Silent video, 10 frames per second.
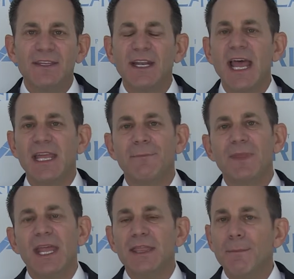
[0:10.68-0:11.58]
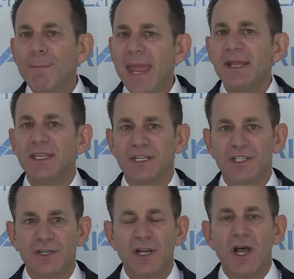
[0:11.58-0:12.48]
Today, in the May
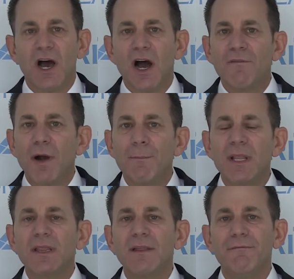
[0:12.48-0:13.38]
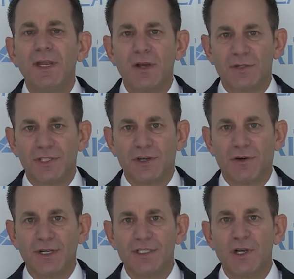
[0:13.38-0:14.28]
edition of our monthly video
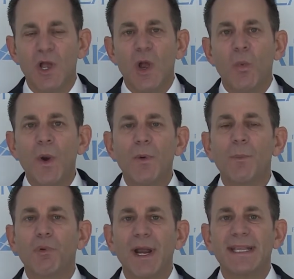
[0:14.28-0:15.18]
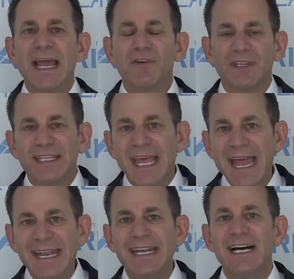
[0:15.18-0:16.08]
series, we will break down
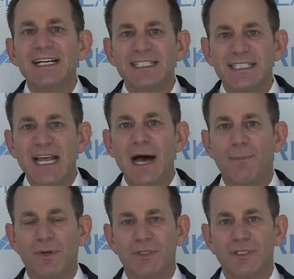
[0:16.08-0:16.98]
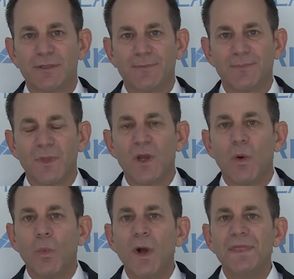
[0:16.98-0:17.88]
tenant estoppels,
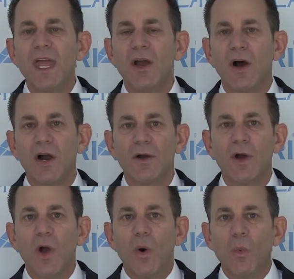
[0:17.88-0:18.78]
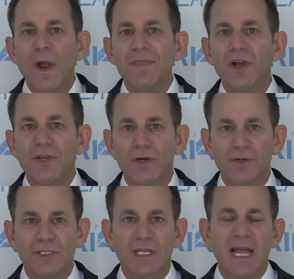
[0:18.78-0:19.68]
what they are, when they're
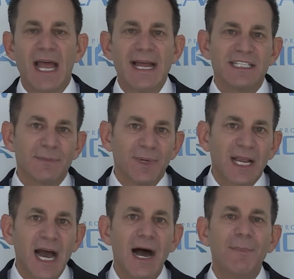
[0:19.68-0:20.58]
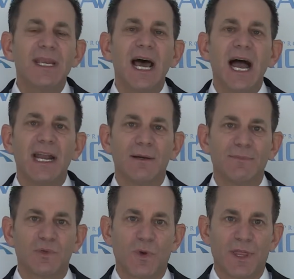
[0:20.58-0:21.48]
used, and some common
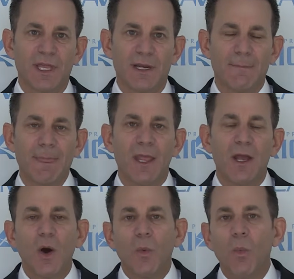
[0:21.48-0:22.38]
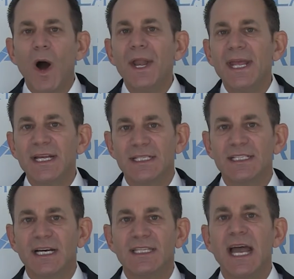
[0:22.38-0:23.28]
items within. What
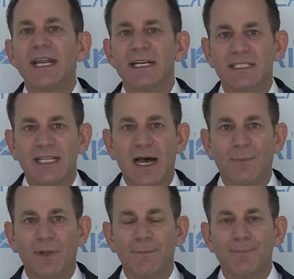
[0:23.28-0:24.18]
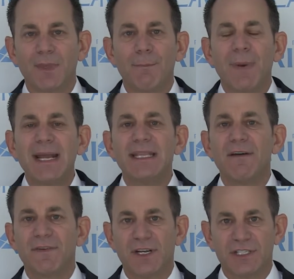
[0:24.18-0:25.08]
is a tenant estoppel? By
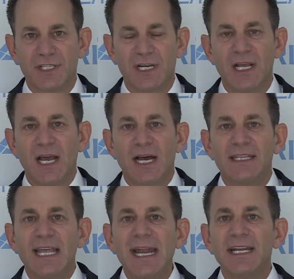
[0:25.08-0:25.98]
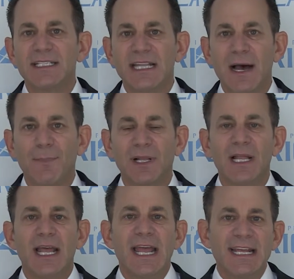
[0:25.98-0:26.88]
definition, a tenant estoppel
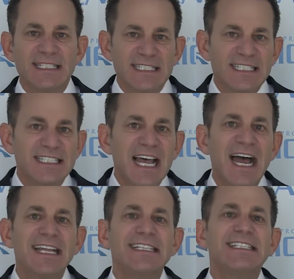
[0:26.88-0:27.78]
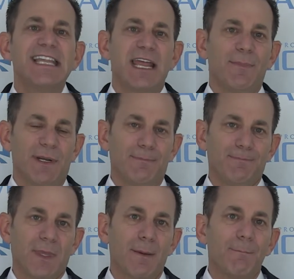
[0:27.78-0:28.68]
is a signed statement
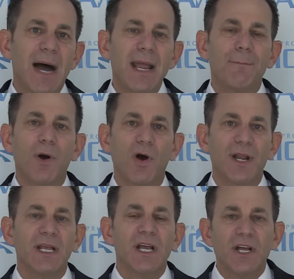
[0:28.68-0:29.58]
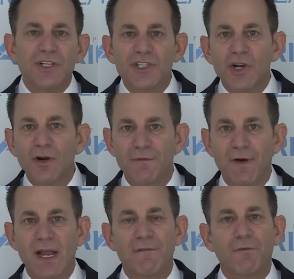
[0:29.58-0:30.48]
by a party
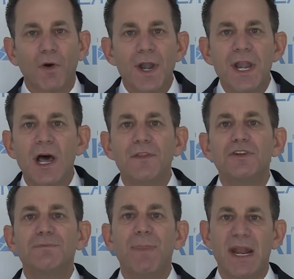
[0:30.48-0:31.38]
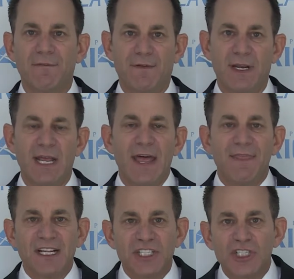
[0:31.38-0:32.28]
certifying for another's benefit
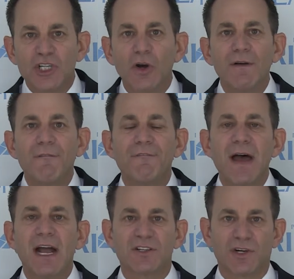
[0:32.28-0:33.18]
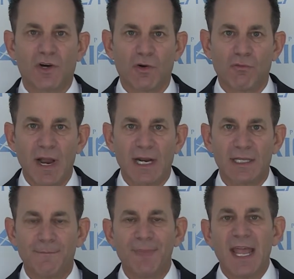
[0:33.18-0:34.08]
that certain facts are correct,